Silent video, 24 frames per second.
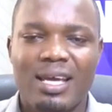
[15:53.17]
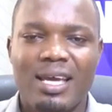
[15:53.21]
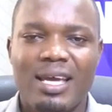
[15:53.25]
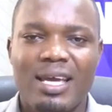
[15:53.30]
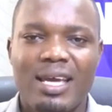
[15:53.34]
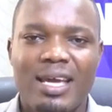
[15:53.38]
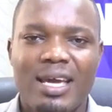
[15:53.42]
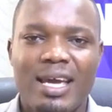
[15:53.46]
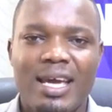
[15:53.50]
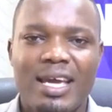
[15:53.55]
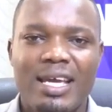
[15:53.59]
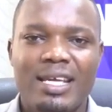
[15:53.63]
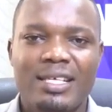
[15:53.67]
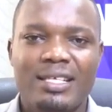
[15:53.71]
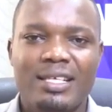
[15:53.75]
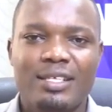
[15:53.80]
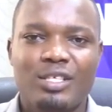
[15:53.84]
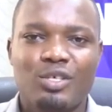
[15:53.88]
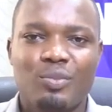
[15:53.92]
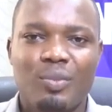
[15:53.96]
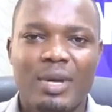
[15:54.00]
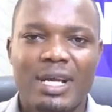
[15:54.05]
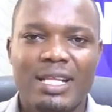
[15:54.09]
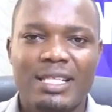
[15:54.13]
Here, easy
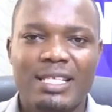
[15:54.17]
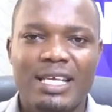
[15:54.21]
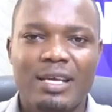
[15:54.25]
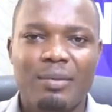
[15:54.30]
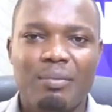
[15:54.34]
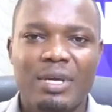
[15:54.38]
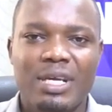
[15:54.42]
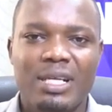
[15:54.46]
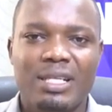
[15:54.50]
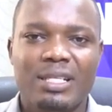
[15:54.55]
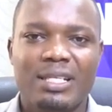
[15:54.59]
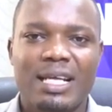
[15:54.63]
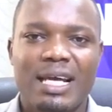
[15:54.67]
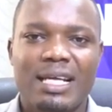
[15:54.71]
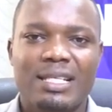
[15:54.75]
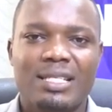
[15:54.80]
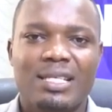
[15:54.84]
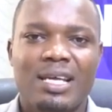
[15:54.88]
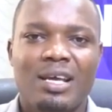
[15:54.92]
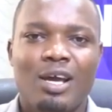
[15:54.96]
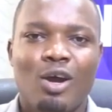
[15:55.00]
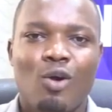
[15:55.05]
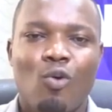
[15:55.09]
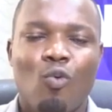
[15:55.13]
to maintain means
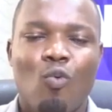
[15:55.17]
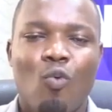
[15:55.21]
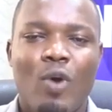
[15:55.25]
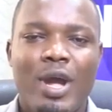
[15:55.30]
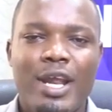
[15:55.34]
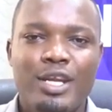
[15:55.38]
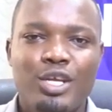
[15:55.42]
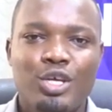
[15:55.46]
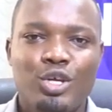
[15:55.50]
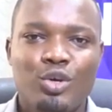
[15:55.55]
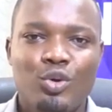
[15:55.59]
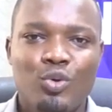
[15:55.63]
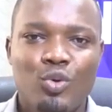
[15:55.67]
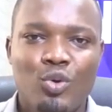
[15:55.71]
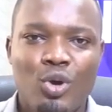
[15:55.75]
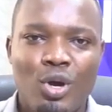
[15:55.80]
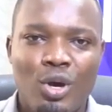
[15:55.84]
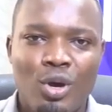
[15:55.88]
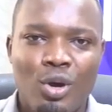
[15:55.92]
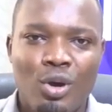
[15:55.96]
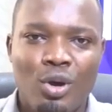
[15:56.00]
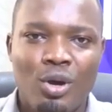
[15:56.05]
that when you